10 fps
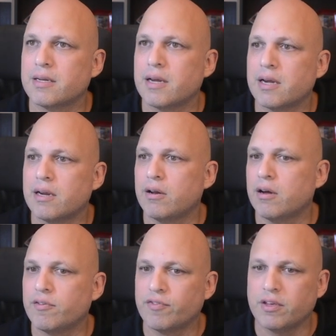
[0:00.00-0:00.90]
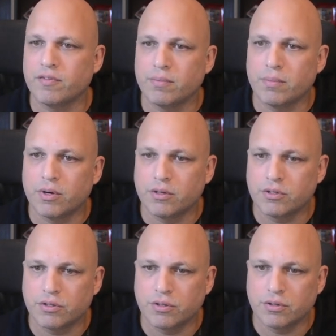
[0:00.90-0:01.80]
I love giving
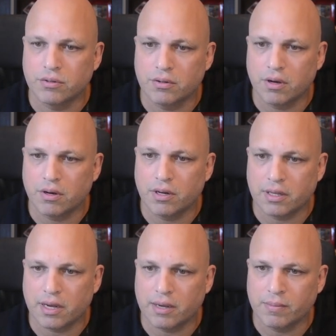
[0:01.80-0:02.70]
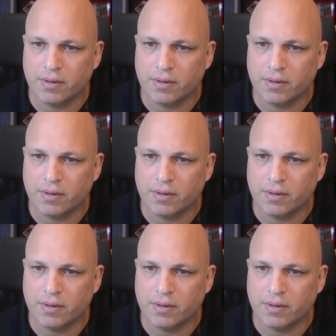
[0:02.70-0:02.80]
bonus to you all the time.